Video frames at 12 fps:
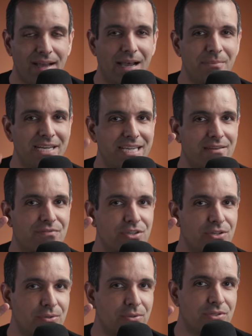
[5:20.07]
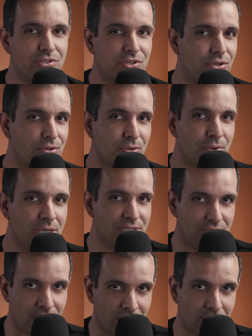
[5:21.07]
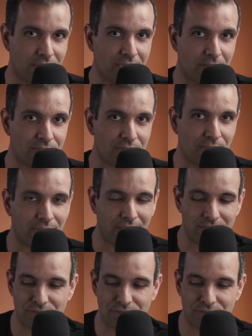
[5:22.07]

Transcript: I'm gonna give you two scenarios, okay?